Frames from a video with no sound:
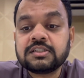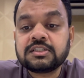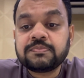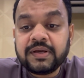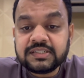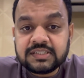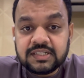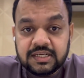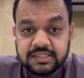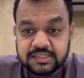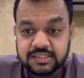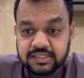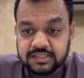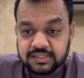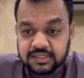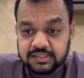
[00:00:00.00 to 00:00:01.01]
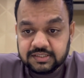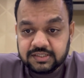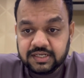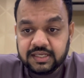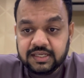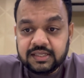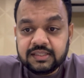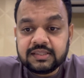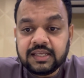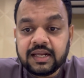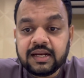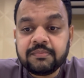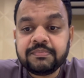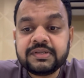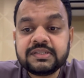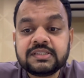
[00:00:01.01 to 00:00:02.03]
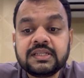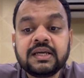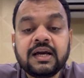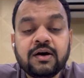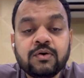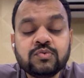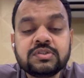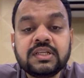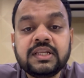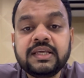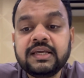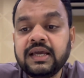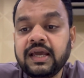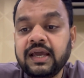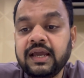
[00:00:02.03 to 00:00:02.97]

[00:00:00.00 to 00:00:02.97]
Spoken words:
specialist in surgery, therapist in counseling